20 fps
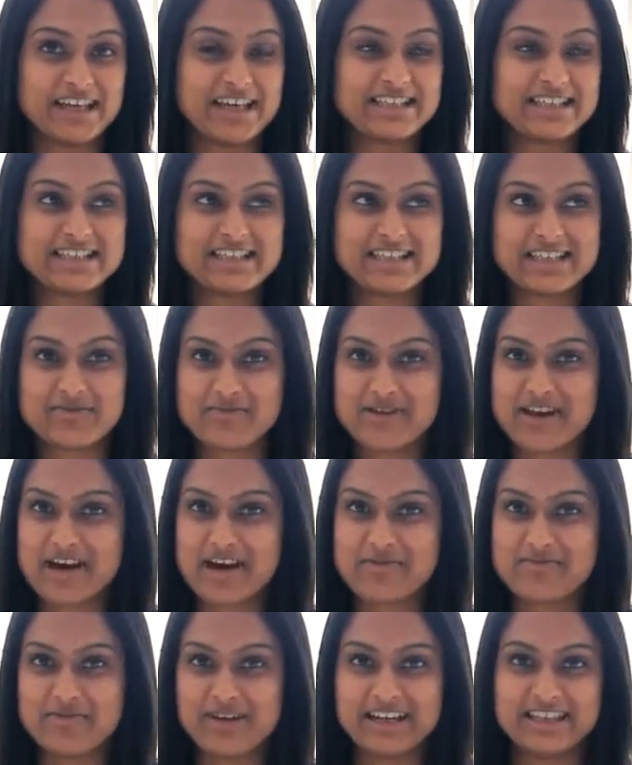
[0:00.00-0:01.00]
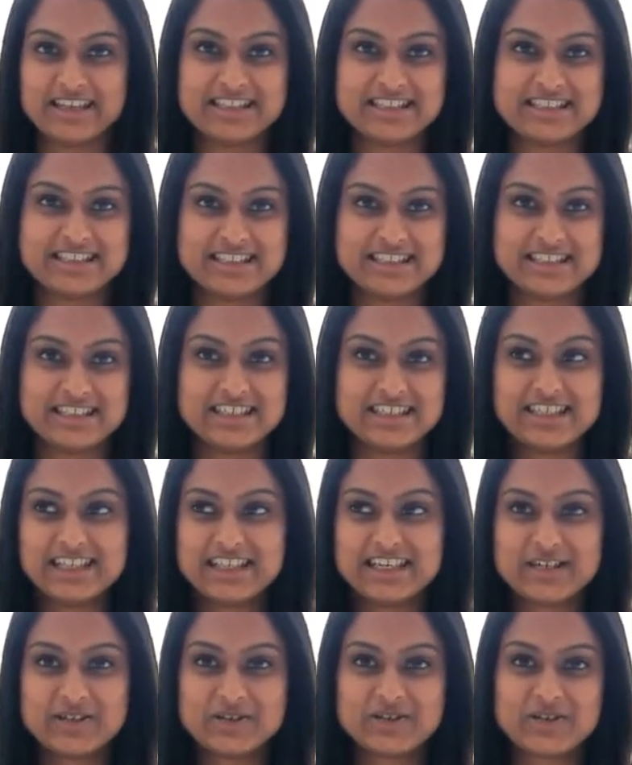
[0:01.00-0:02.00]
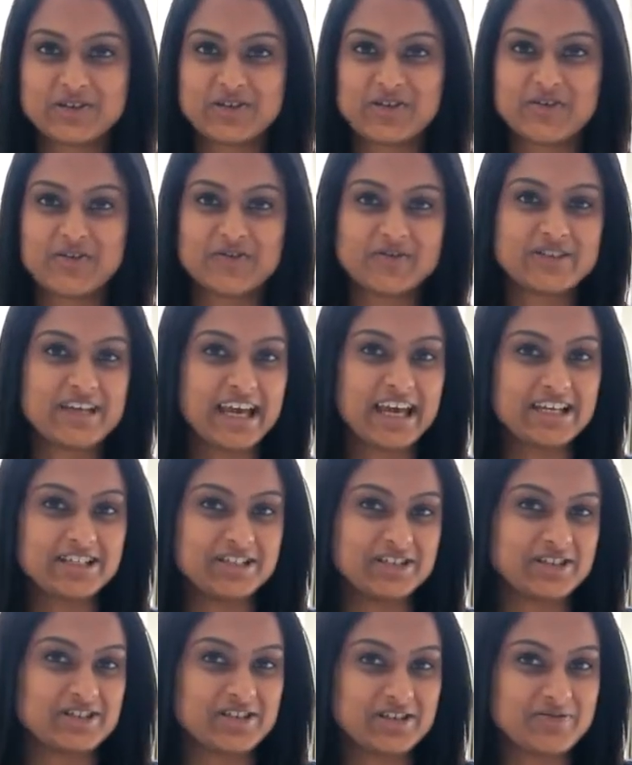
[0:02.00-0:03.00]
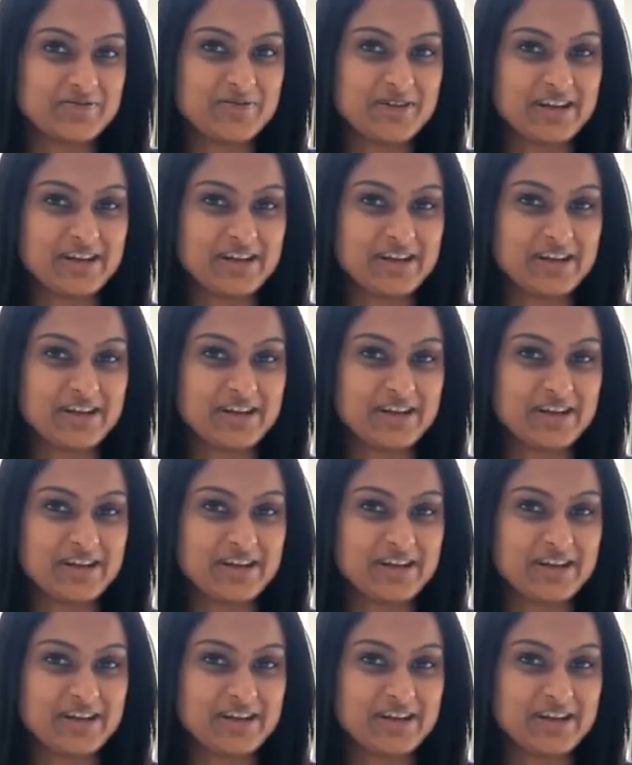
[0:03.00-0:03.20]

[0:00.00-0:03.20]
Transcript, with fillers: and somehow managed to sort of teach them.